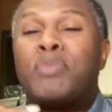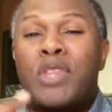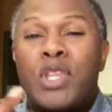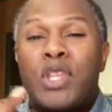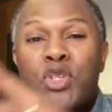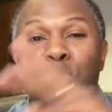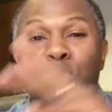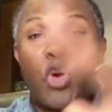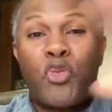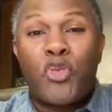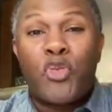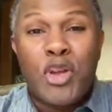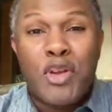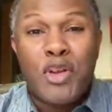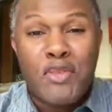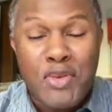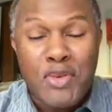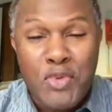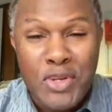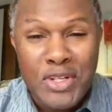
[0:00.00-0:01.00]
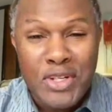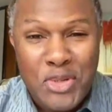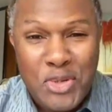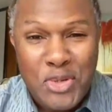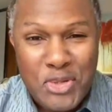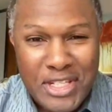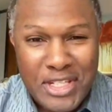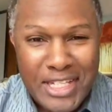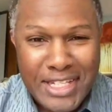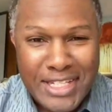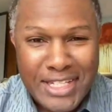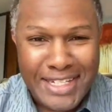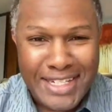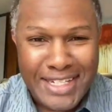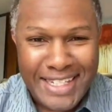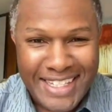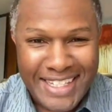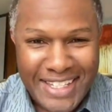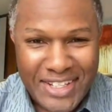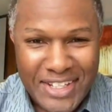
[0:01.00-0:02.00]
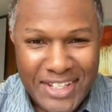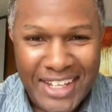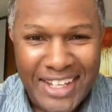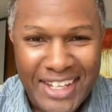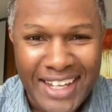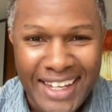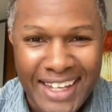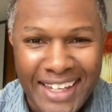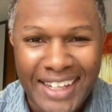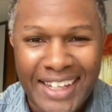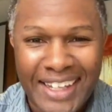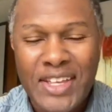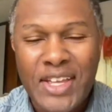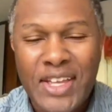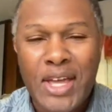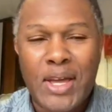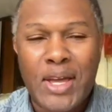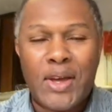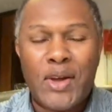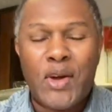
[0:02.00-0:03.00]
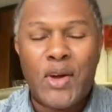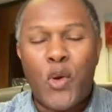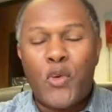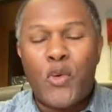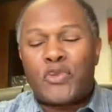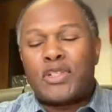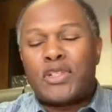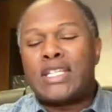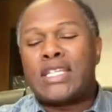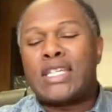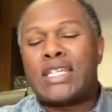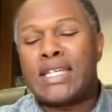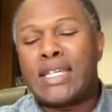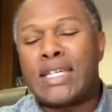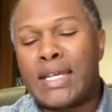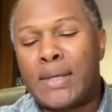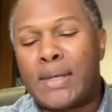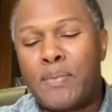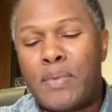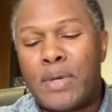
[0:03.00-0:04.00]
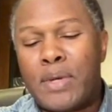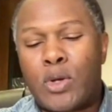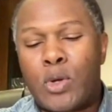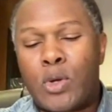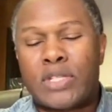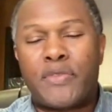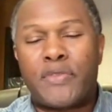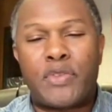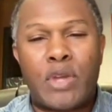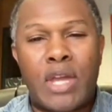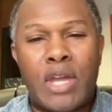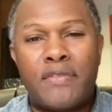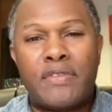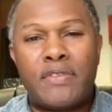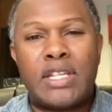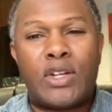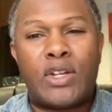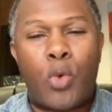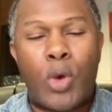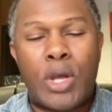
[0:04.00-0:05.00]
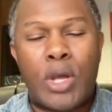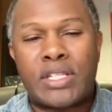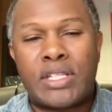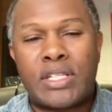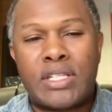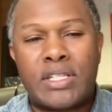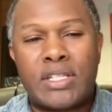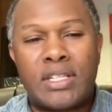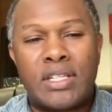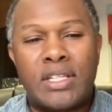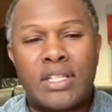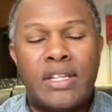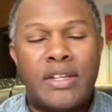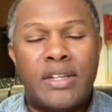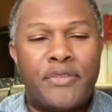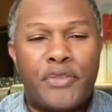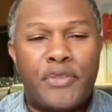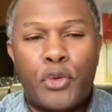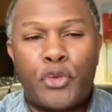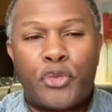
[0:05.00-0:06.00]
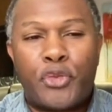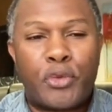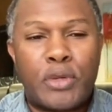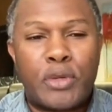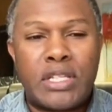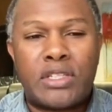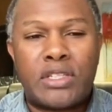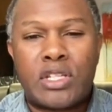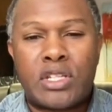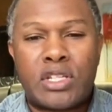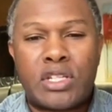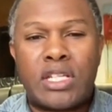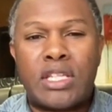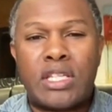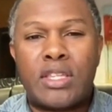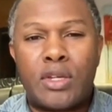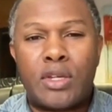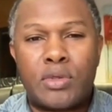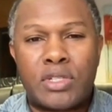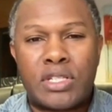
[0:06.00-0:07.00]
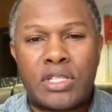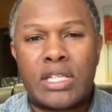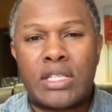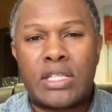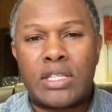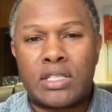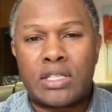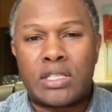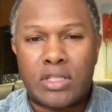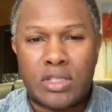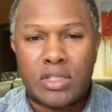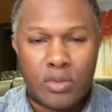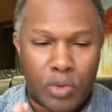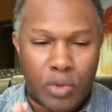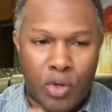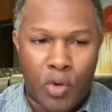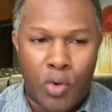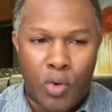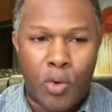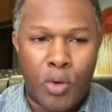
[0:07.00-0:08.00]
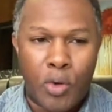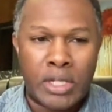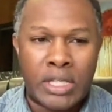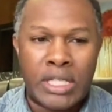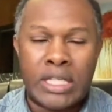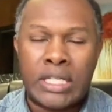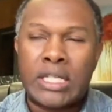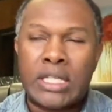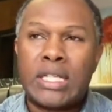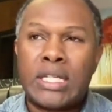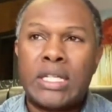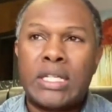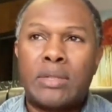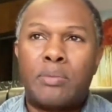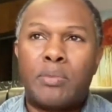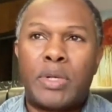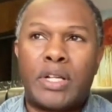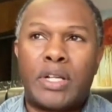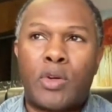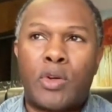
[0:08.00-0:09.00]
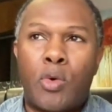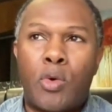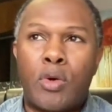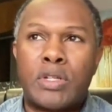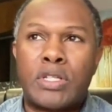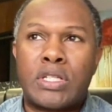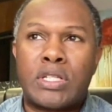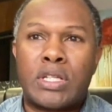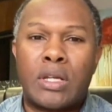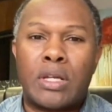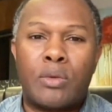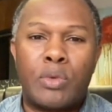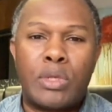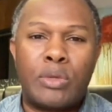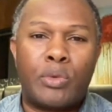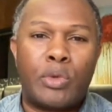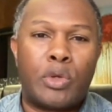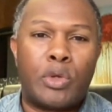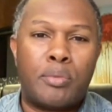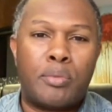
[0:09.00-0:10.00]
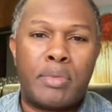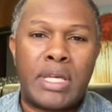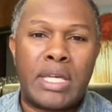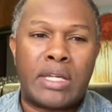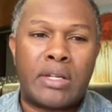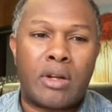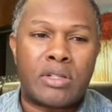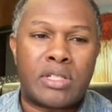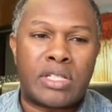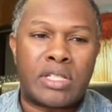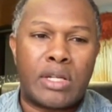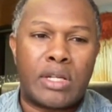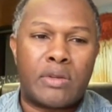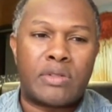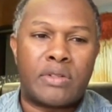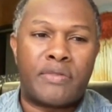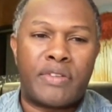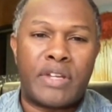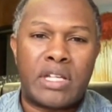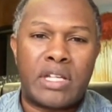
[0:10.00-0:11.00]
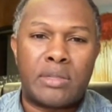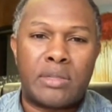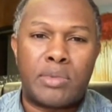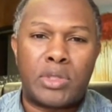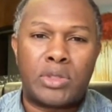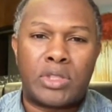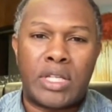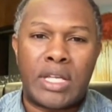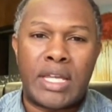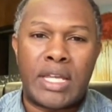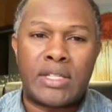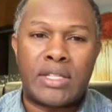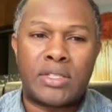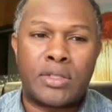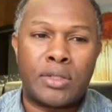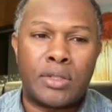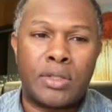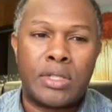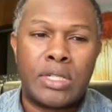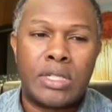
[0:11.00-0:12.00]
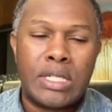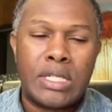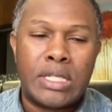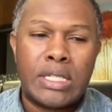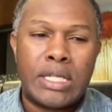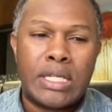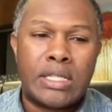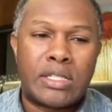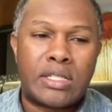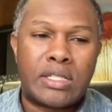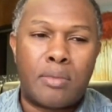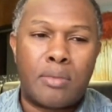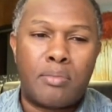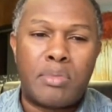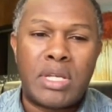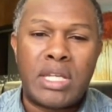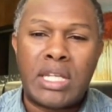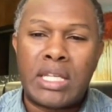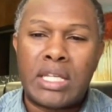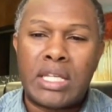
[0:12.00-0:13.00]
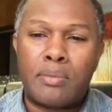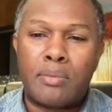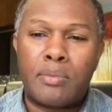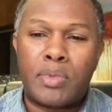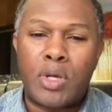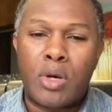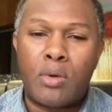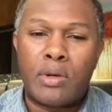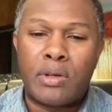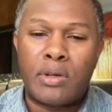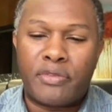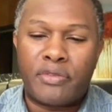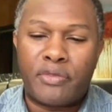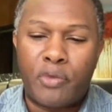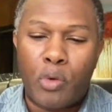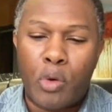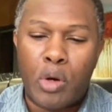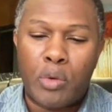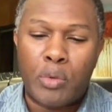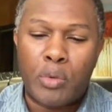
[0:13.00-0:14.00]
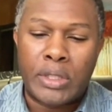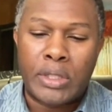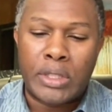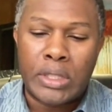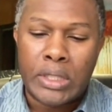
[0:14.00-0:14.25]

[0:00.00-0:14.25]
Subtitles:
So for everyone who's listening, hopefully, of course, if you have any questions, feel free to send those in. This is a recording, but of course, we will make ourselves available to answer in some medium going forward.